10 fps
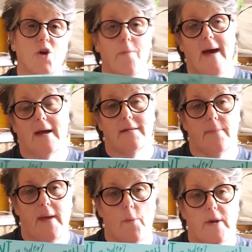go back in the
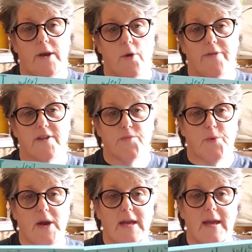bay window in the
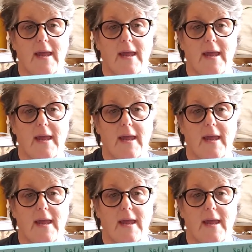spring,